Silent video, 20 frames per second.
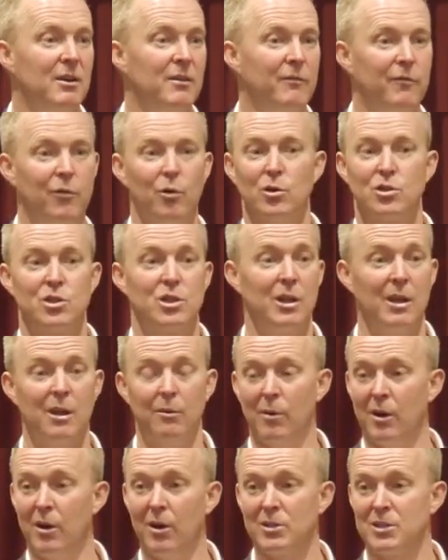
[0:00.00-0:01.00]
Fortunately,
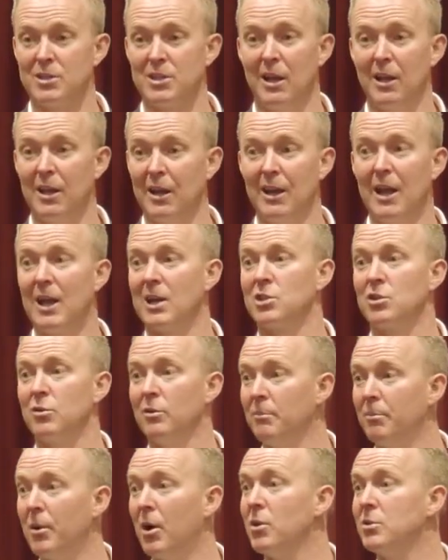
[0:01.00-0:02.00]
we're not selling
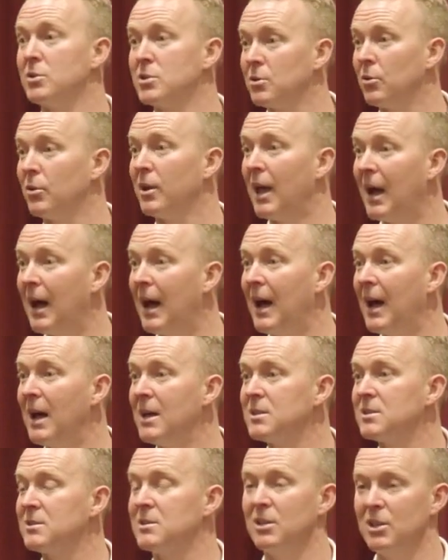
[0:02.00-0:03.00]
luxury boats or
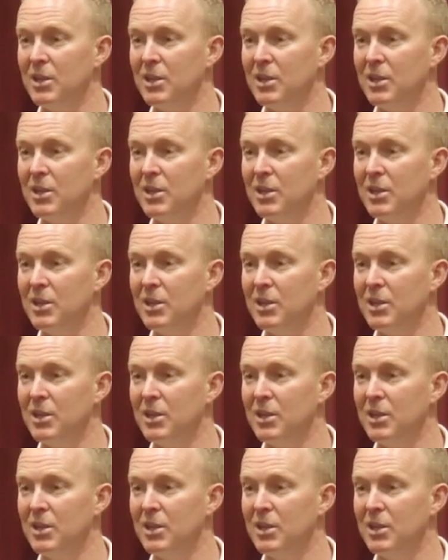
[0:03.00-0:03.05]
cars.